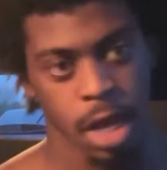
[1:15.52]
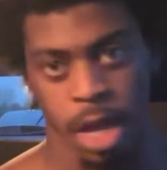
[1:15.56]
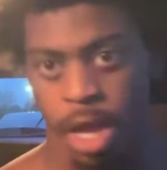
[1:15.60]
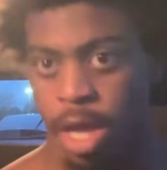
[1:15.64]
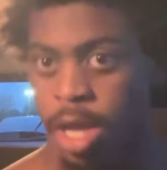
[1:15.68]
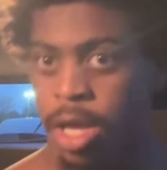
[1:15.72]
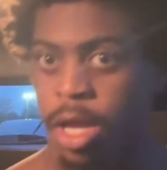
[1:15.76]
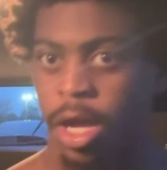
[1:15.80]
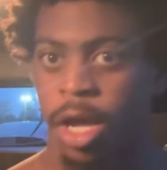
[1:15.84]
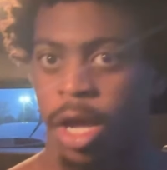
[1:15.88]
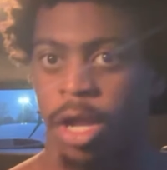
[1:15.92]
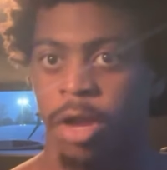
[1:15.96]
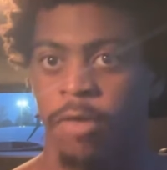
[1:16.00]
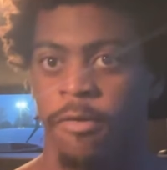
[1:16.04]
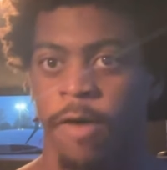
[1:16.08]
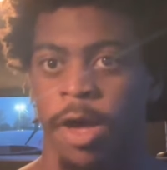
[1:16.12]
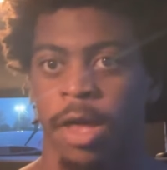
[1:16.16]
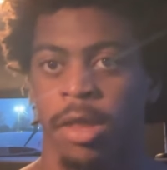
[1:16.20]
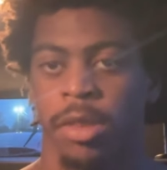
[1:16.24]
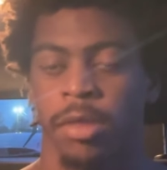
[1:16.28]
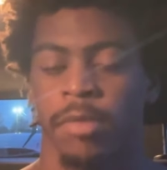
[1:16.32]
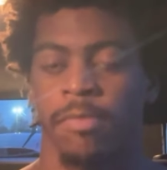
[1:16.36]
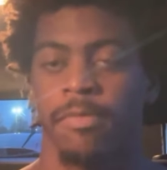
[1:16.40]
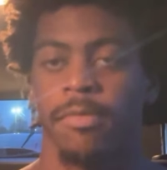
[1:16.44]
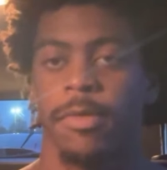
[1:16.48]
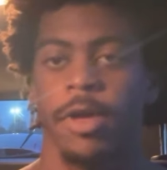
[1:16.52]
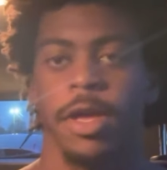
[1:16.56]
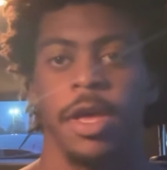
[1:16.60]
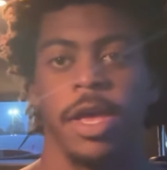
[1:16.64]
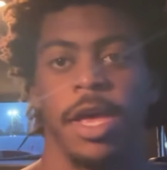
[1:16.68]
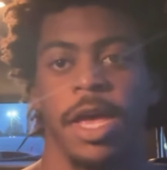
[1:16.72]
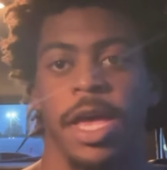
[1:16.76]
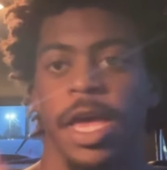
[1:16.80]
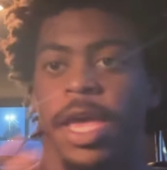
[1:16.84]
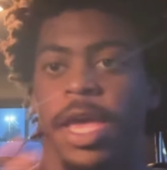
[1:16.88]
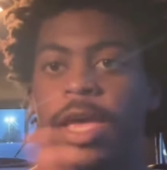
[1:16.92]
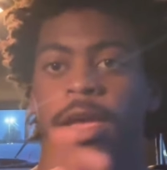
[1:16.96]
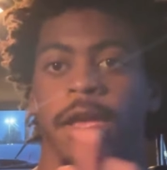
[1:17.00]
they're going to race them.
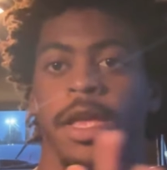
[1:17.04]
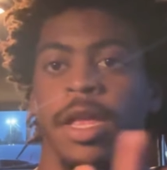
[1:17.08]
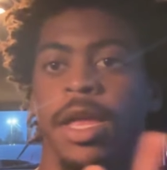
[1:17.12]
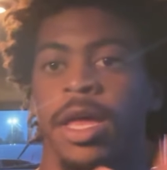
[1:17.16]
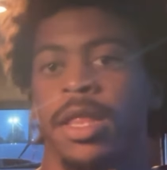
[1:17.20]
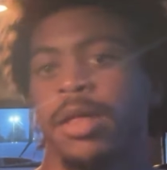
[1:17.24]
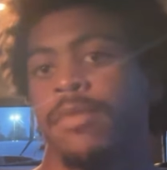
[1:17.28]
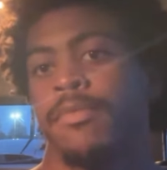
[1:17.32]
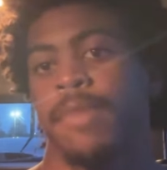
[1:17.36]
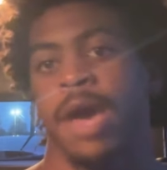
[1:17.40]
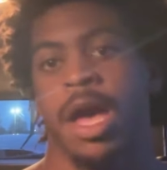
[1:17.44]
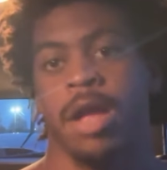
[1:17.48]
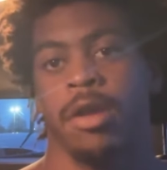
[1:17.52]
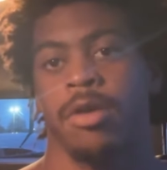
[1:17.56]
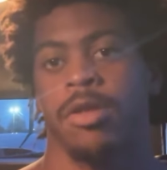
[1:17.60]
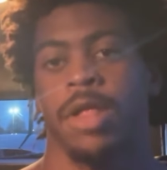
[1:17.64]
It doesn't matter.